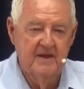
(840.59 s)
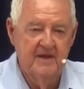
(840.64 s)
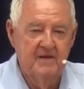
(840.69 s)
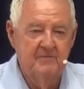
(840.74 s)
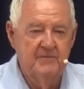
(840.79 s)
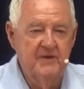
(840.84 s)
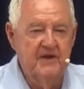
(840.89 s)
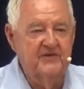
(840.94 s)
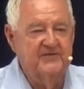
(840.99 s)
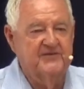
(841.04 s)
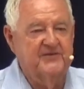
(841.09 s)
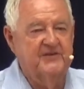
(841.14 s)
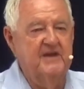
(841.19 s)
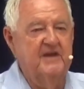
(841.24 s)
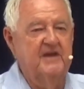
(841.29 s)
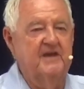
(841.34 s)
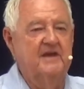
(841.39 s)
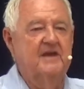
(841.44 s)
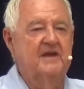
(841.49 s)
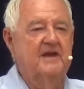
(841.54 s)
Because,
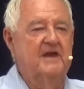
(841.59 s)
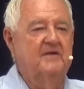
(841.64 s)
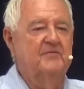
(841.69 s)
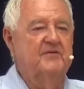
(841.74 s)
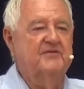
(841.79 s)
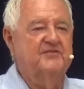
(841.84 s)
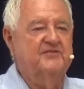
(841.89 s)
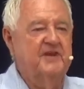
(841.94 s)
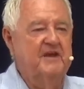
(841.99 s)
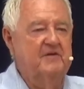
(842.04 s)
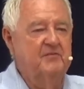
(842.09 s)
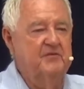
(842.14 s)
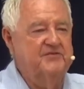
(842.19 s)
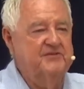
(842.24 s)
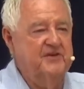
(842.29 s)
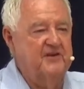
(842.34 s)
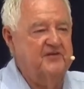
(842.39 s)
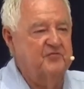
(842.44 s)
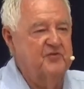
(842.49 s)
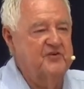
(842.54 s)
see, it was, it was
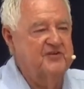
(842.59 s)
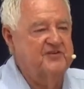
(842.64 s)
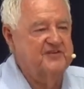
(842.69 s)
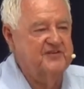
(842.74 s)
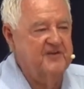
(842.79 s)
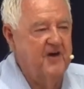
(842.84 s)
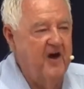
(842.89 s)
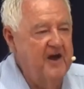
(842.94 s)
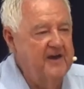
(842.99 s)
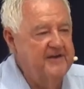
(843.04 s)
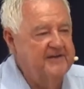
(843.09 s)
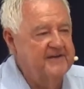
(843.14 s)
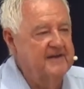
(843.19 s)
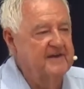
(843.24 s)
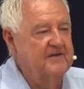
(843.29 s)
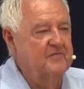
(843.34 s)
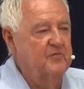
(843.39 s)
just reciting